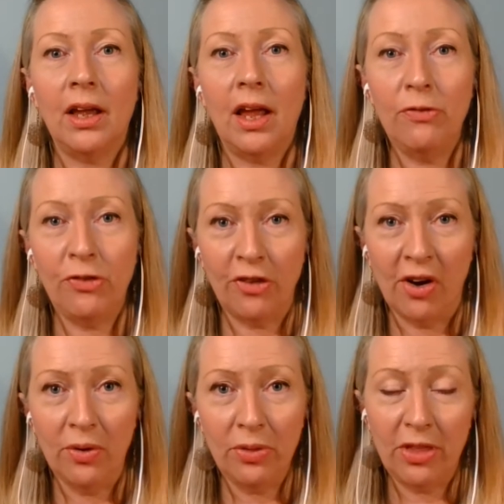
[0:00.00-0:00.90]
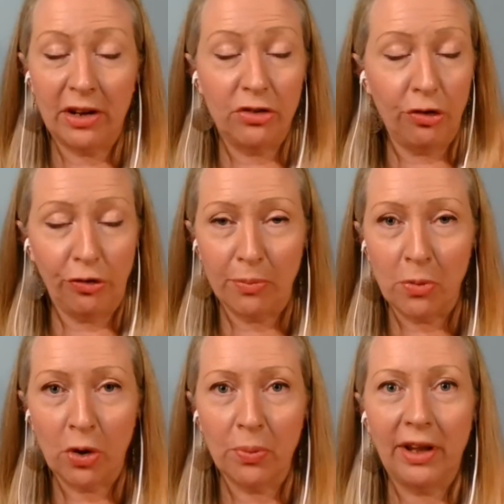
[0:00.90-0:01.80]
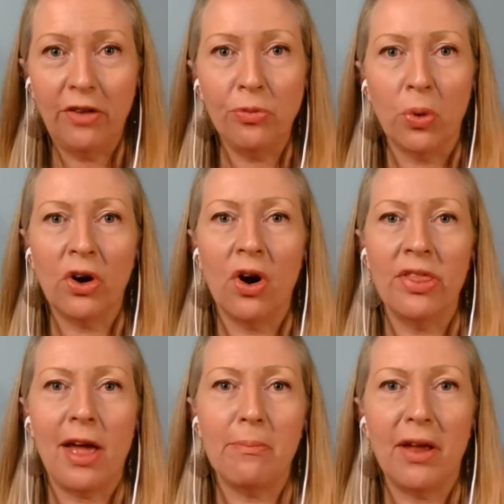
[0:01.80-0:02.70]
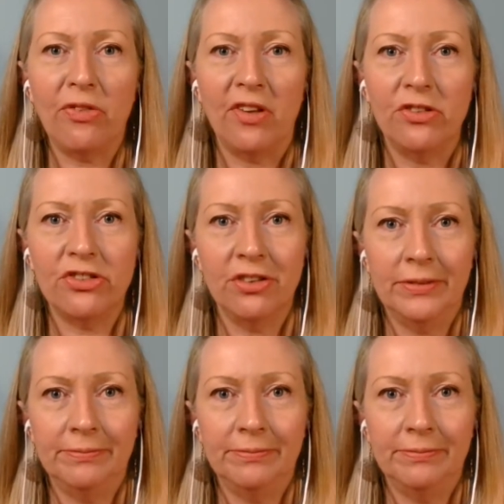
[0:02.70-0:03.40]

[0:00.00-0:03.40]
If so, then do some more release work on that message.